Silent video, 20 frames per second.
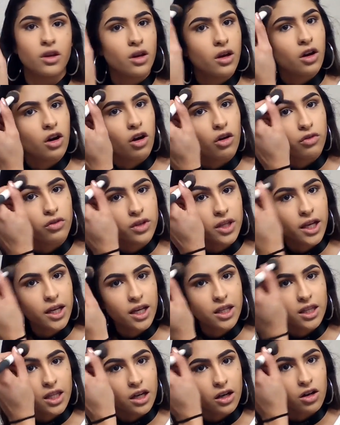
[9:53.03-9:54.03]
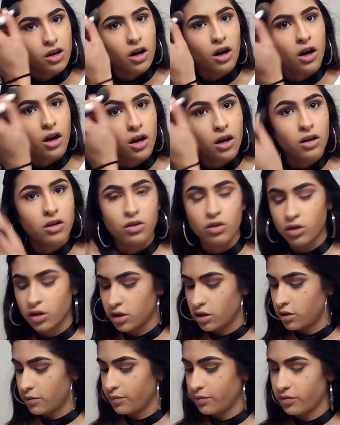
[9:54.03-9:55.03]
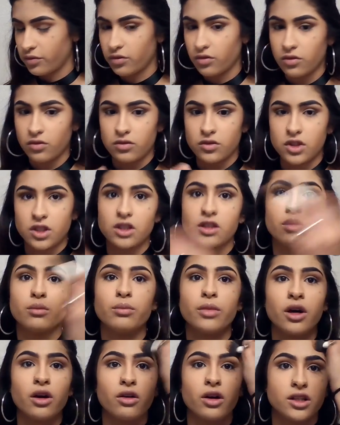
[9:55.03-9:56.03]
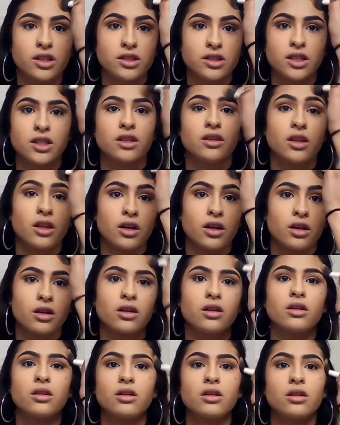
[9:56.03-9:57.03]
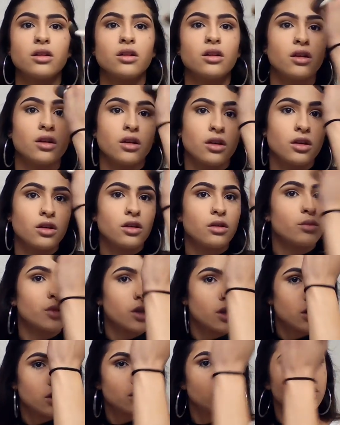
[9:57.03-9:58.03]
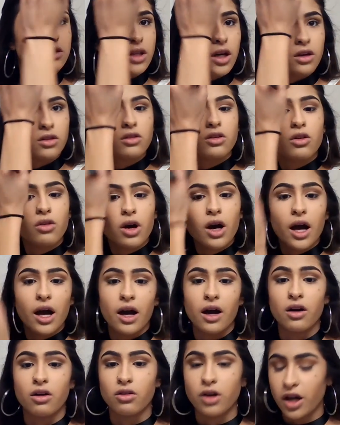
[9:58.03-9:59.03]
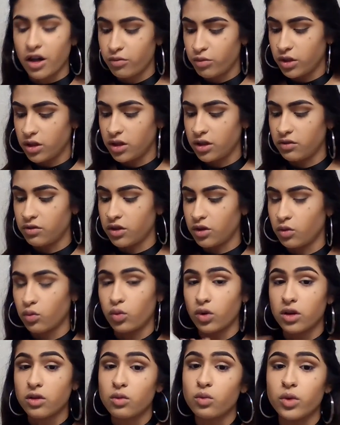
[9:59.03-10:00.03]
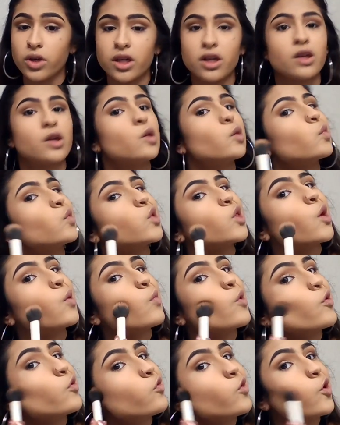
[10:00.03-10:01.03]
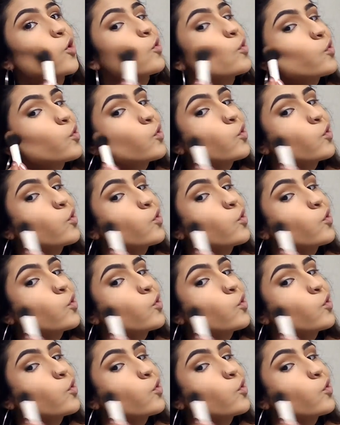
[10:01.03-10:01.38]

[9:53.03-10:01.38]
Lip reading: Hopefully I get that call or see the mail and it's in there, because I don't know how I've been living 1 week without my phone.